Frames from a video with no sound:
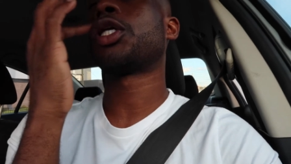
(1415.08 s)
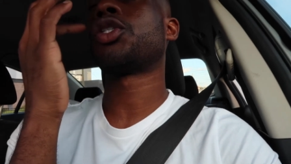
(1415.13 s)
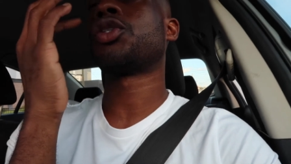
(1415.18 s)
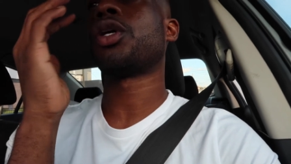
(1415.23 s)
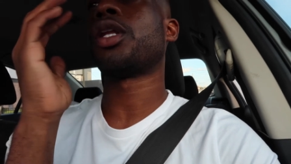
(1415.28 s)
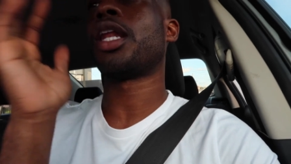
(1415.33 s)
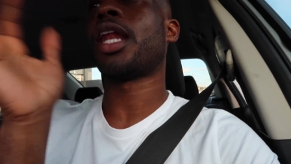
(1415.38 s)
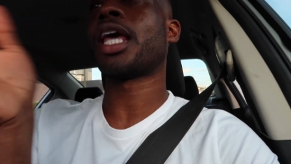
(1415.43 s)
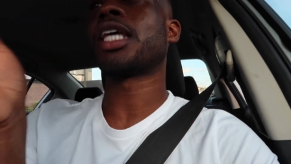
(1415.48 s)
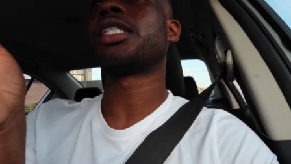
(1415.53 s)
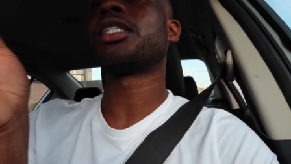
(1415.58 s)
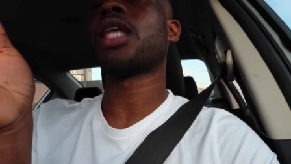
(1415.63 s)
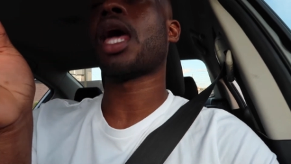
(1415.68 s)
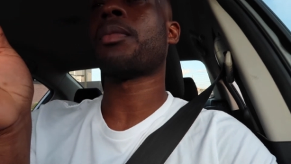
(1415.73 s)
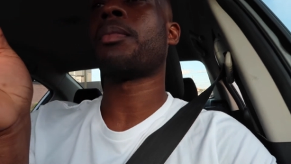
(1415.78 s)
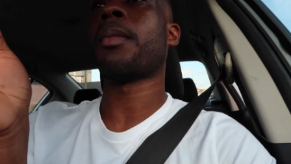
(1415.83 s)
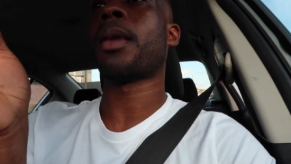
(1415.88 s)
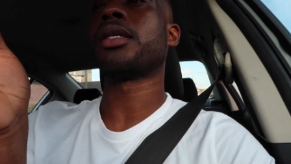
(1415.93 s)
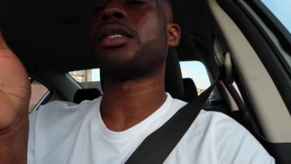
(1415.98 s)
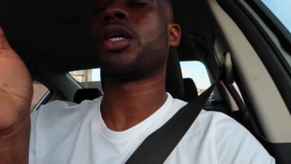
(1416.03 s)
store, the next stop
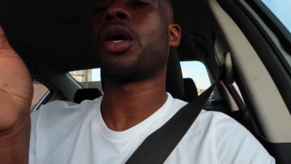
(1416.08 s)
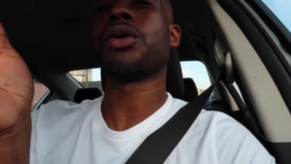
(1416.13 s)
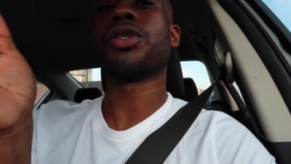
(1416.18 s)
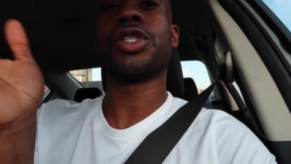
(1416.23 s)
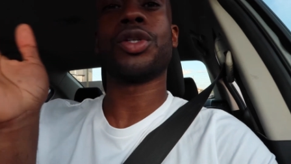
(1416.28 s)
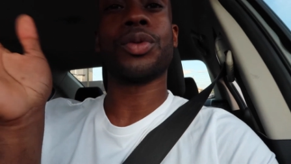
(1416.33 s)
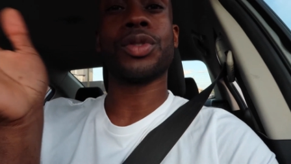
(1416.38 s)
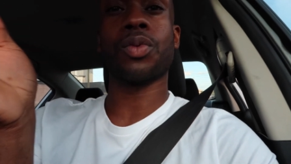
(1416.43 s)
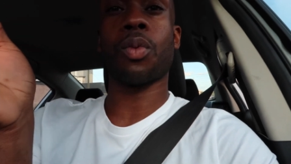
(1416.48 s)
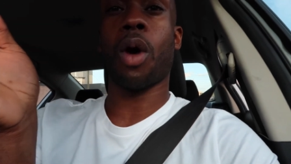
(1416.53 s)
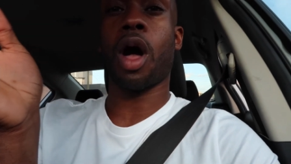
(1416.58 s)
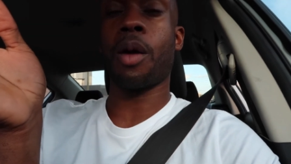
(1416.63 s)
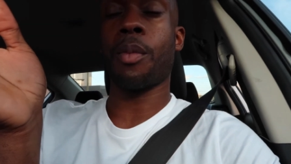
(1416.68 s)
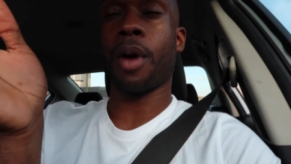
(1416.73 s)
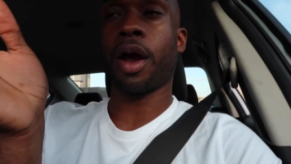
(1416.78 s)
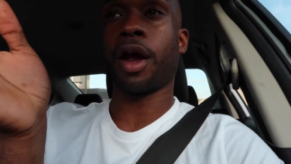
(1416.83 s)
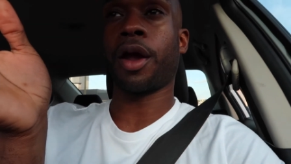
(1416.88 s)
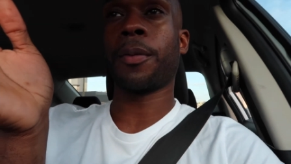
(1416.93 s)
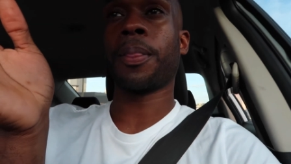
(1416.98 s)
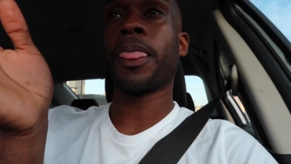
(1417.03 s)
I'm about to go to is
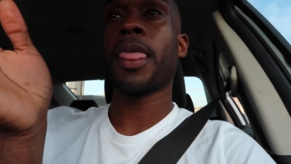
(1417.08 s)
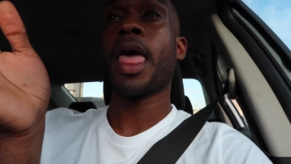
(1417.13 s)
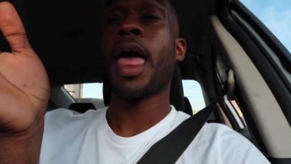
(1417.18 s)
Walmart.